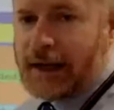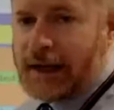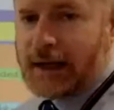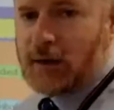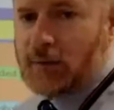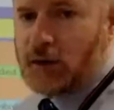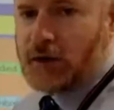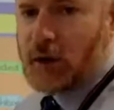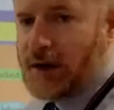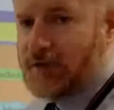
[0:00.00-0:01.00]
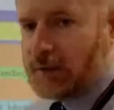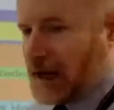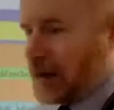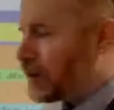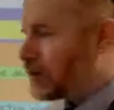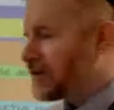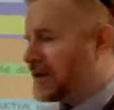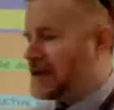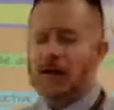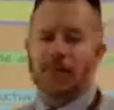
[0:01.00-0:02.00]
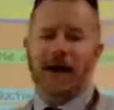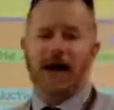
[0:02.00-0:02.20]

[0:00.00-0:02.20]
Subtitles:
moving away from capital, thinking about